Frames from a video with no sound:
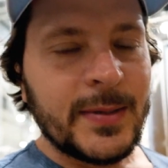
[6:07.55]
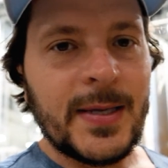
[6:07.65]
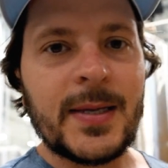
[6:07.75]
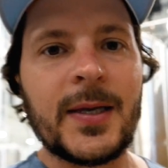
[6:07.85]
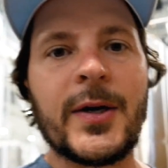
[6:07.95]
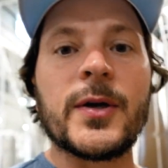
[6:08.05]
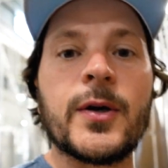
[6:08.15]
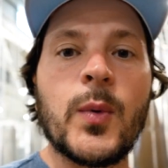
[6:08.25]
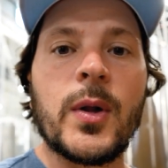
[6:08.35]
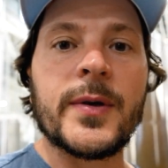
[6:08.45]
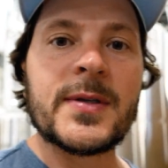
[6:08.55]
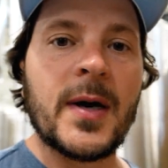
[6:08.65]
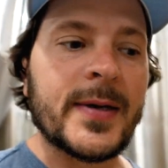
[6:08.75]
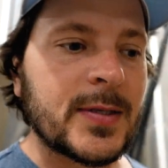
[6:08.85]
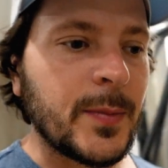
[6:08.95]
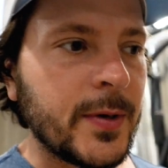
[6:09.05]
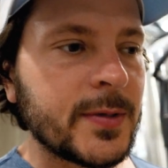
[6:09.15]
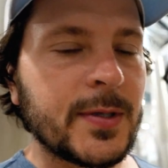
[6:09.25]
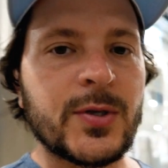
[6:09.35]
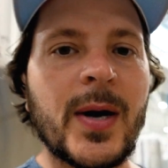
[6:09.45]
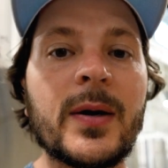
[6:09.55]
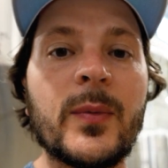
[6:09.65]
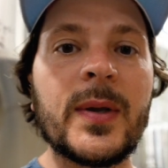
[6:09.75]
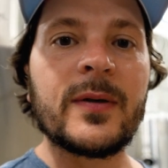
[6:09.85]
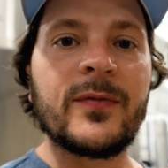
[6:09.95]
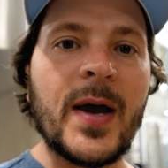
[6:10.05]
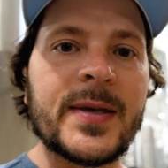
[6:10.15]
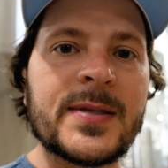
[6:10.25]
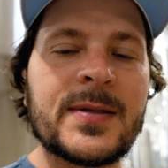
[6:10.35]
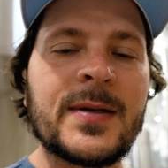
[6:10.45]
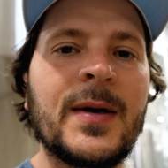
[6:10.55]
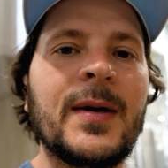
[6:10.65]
taking your goodwill as customers to try to reinvest